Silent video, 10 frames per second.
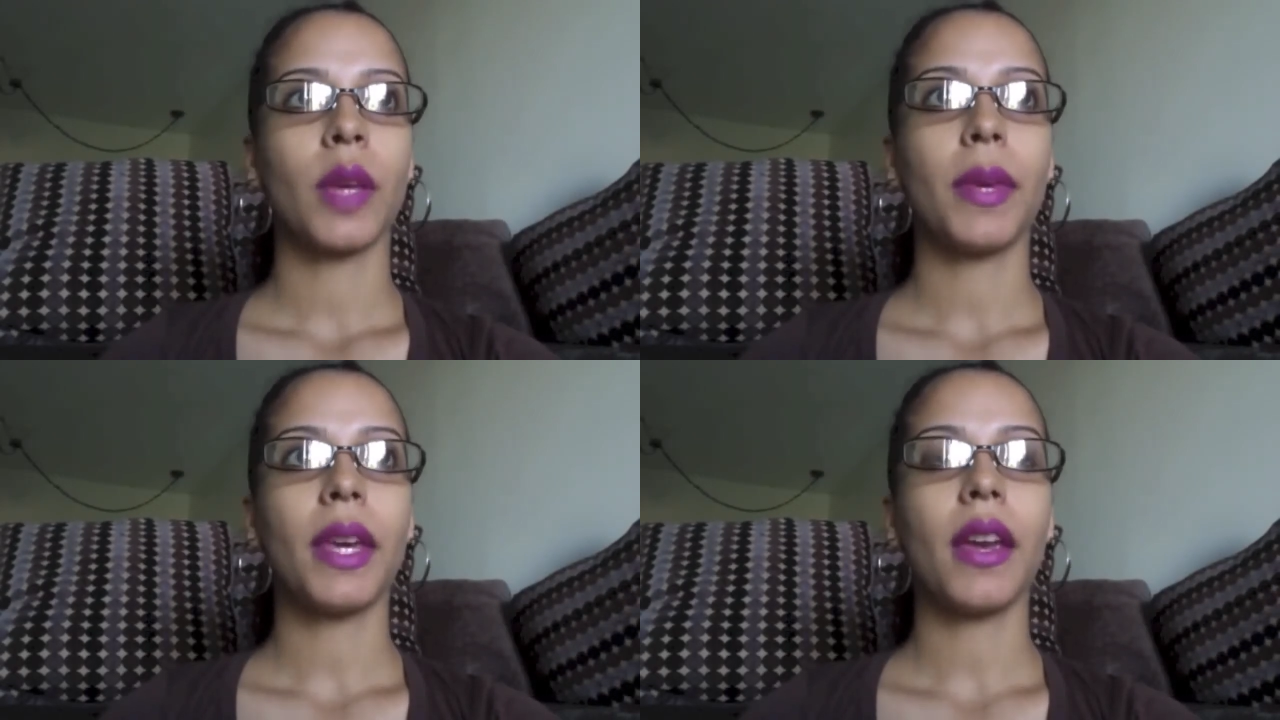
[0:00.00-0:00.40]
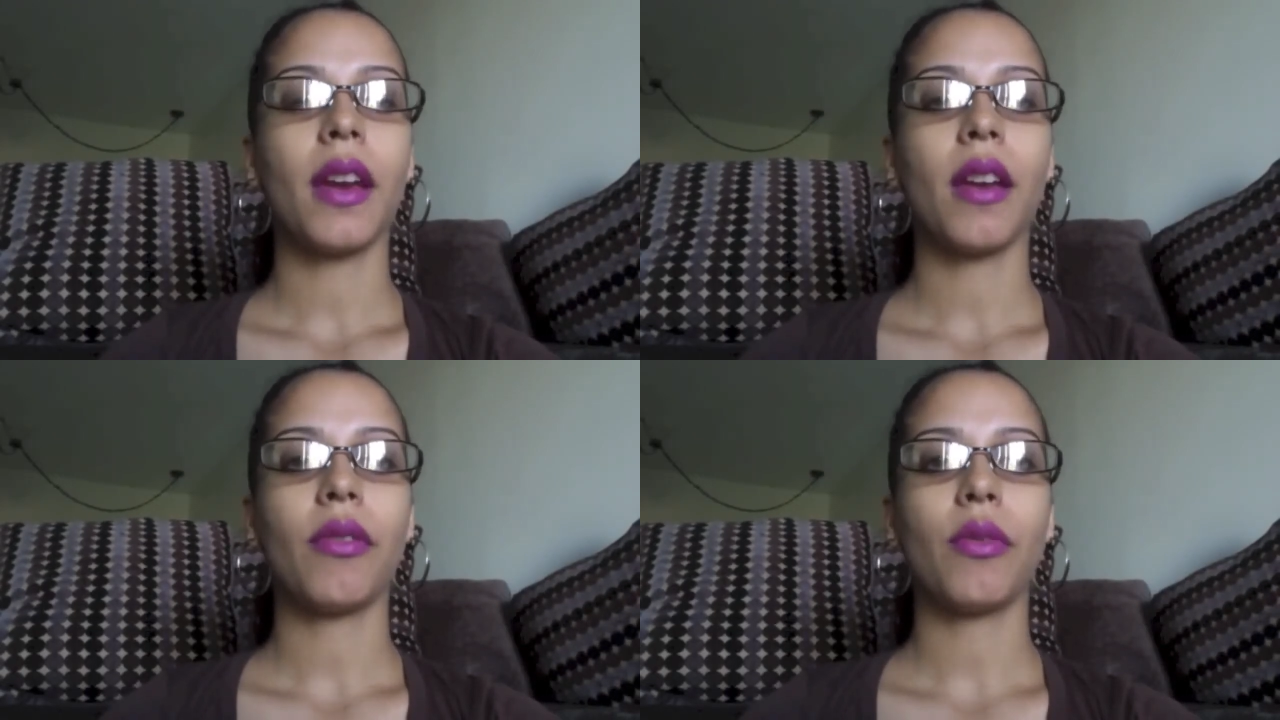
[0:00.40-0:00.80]
Be
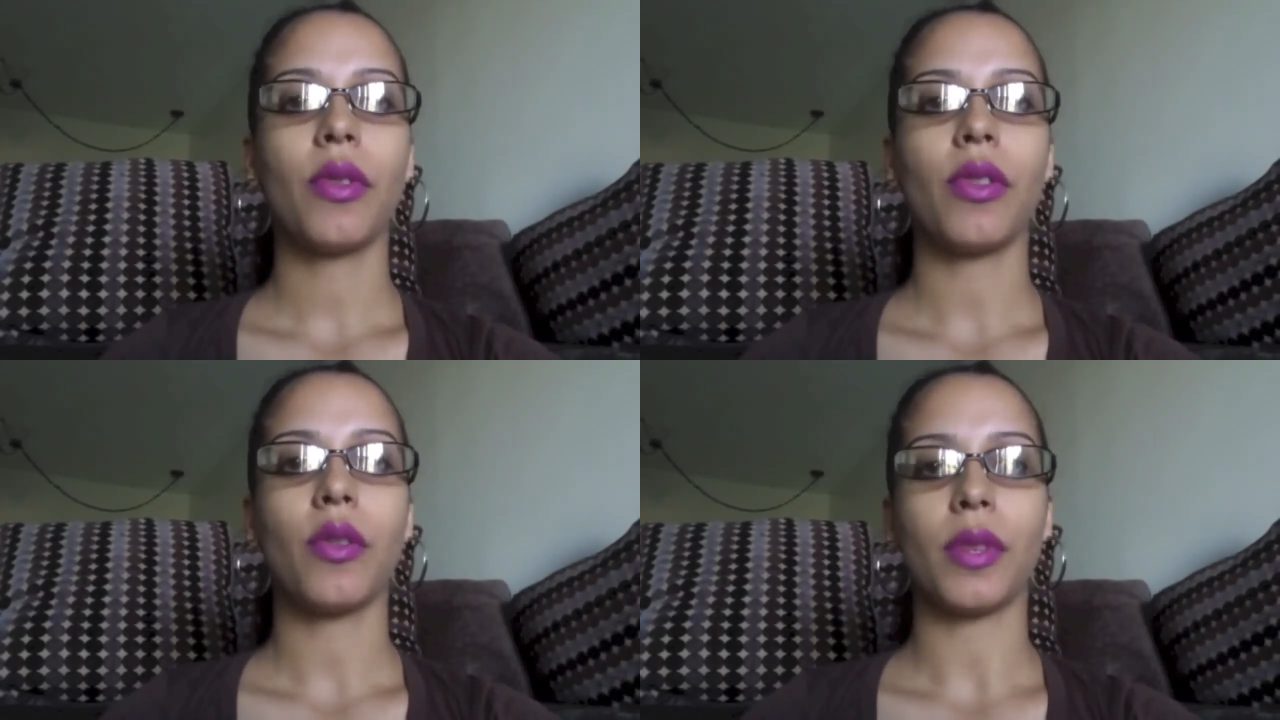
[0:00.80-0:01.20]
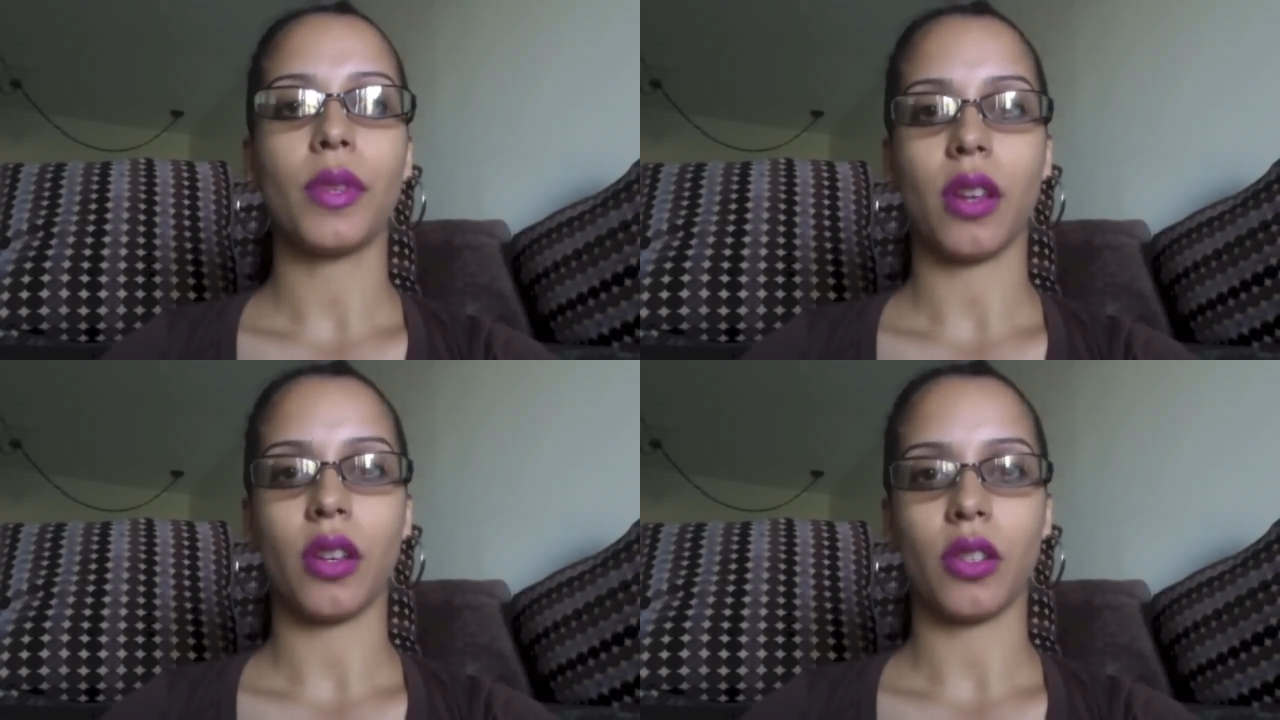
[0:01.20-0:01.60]
careful with your
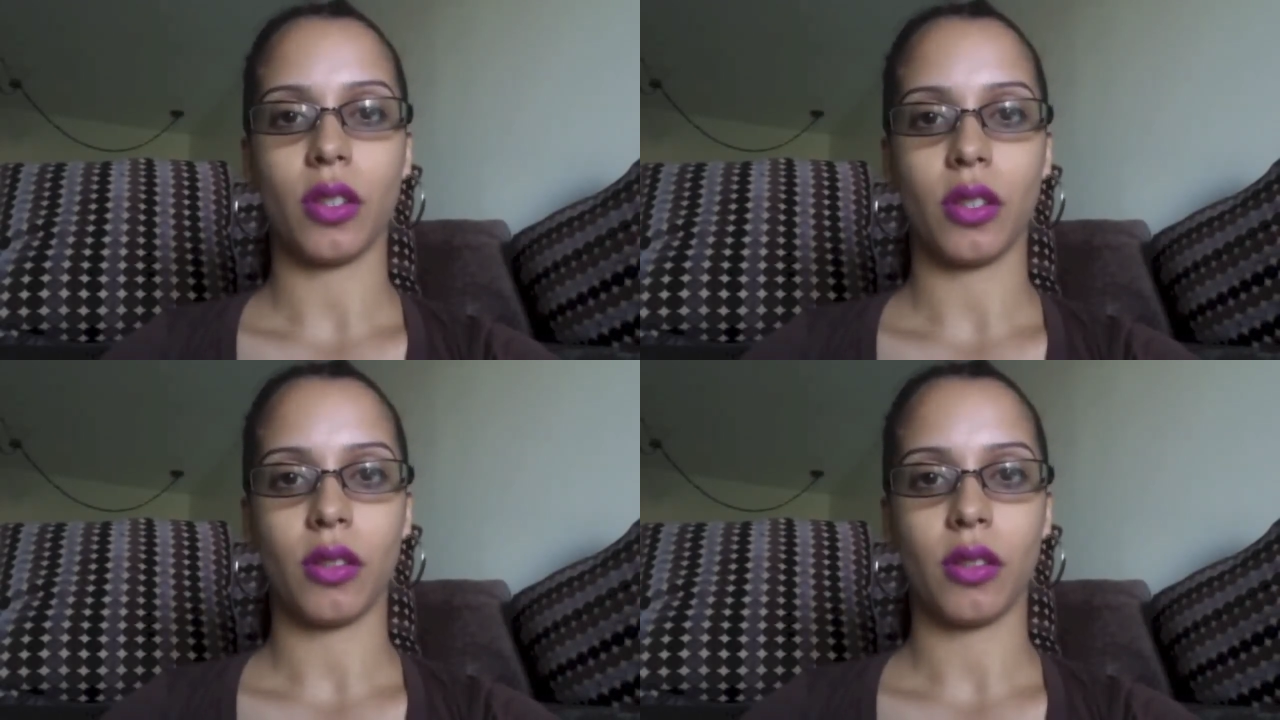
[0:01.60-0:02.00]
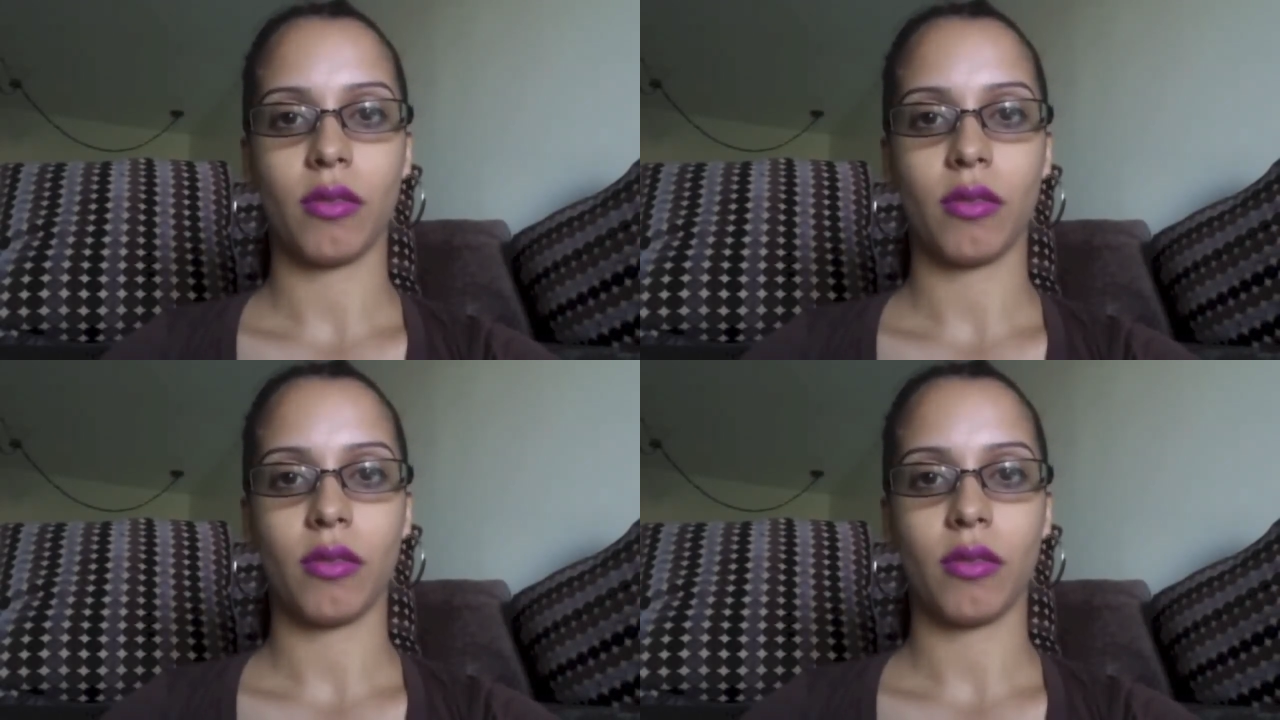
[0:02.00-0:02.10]
massages.